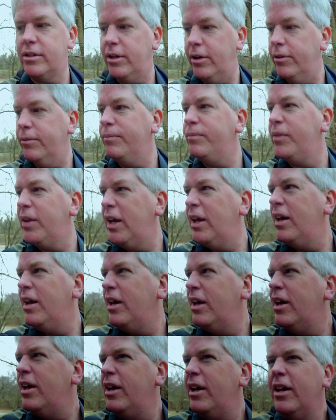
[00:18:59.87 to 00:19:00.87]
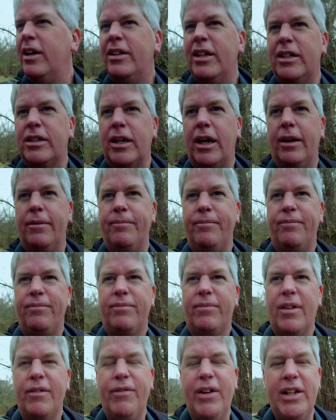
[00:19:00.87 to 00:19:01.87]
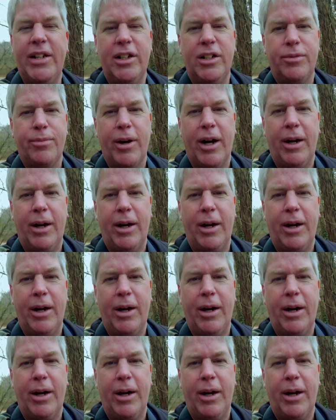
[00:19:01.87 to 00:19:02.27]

So these vintage